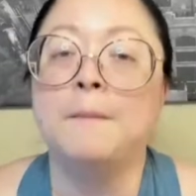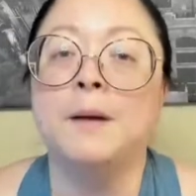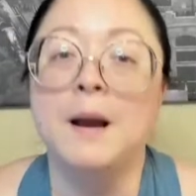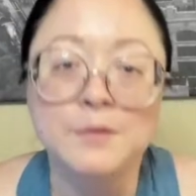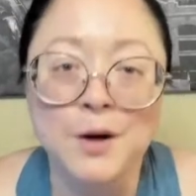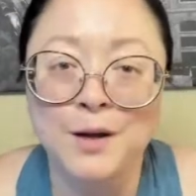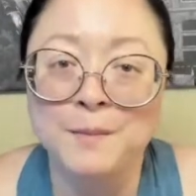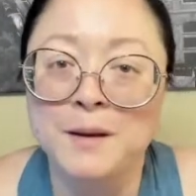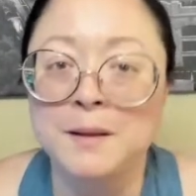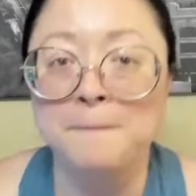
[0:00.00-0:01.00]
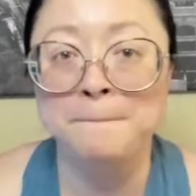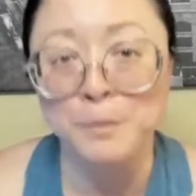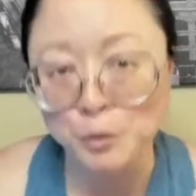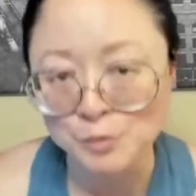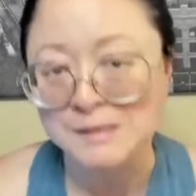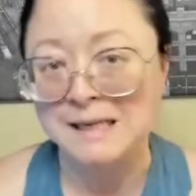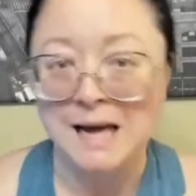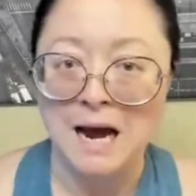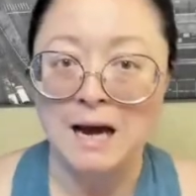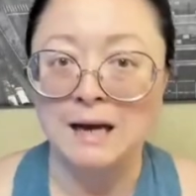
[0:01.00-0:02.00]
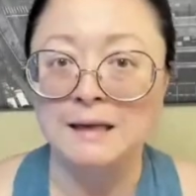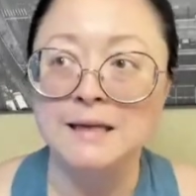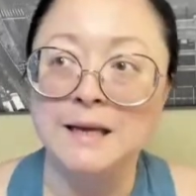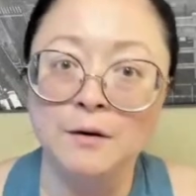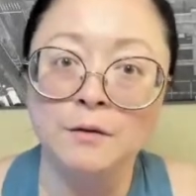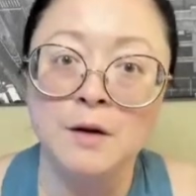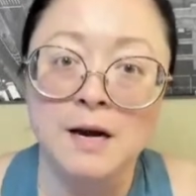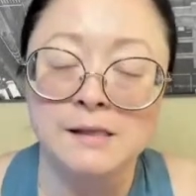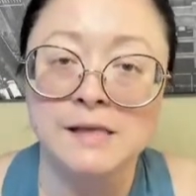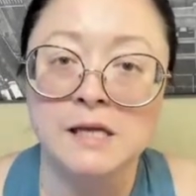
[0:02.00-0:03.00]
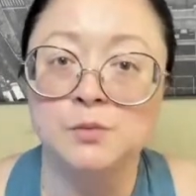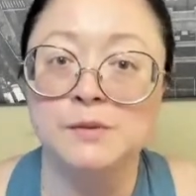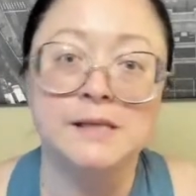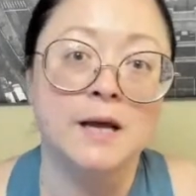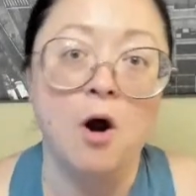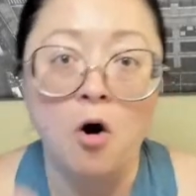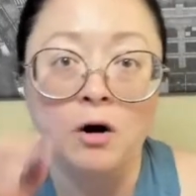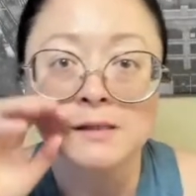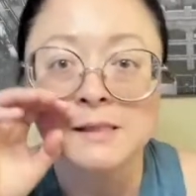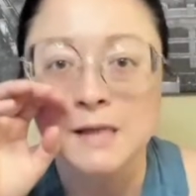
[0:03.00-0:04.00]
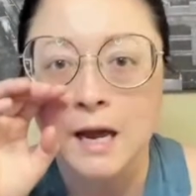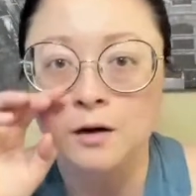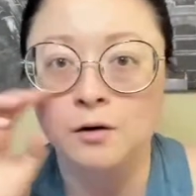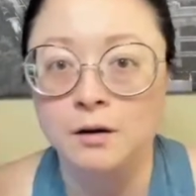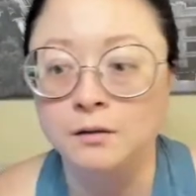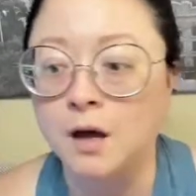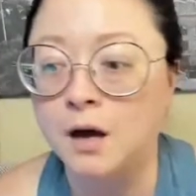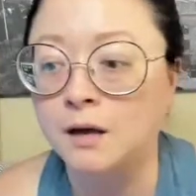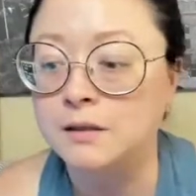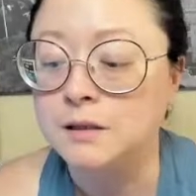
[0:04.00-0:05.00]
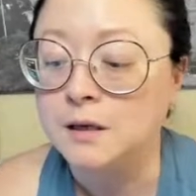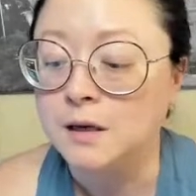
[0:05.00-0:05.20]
But I'm talking about the boozy kind. Here in the United States, we say hard cider a lot.